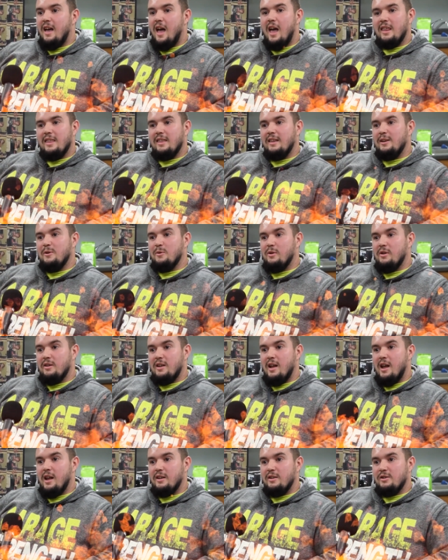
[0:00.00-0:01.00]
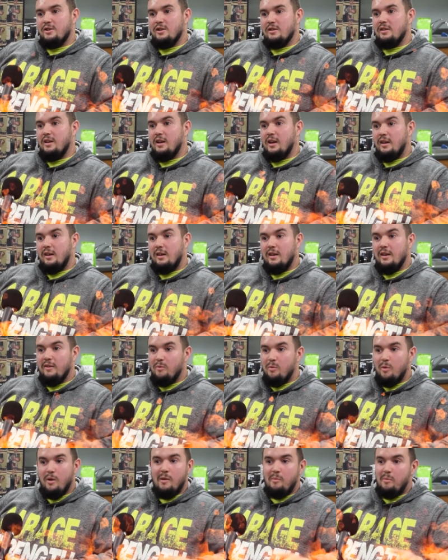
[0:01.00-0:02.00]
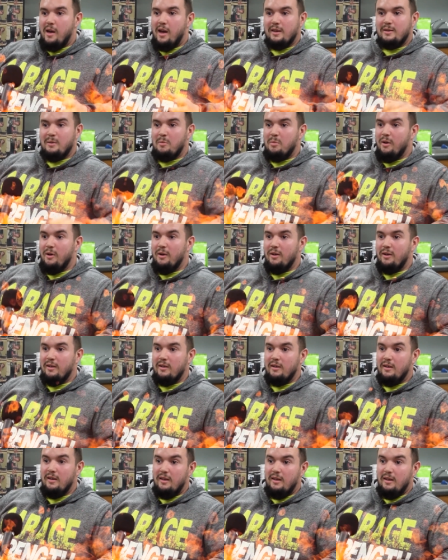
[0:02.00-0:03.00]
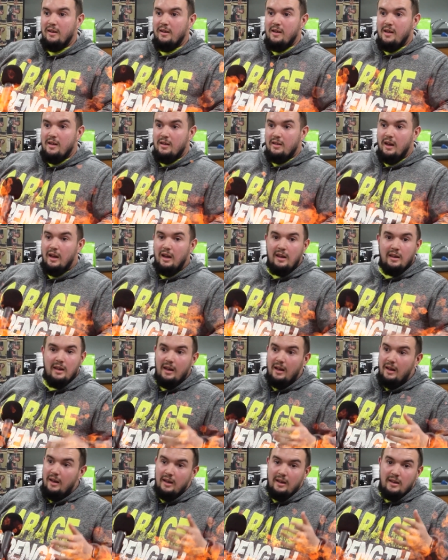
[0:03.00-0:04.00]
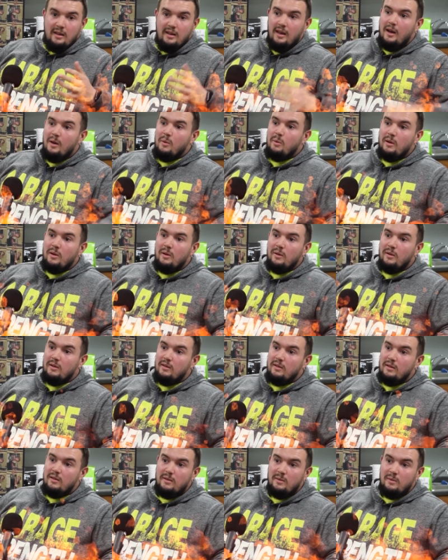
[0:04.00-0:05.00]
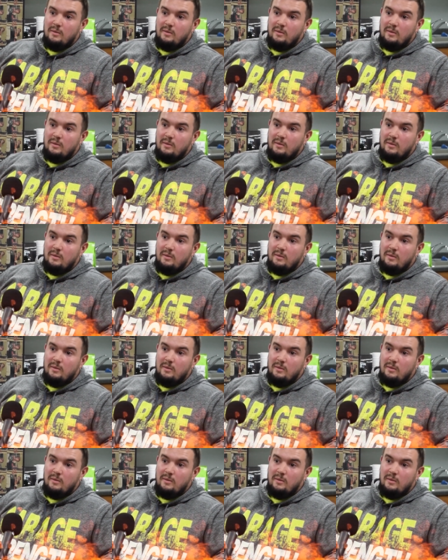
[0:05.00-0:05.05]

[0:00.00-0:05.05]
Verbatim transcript: I think you would have had to just like give Brant back the barn. Like, yeah, we're going.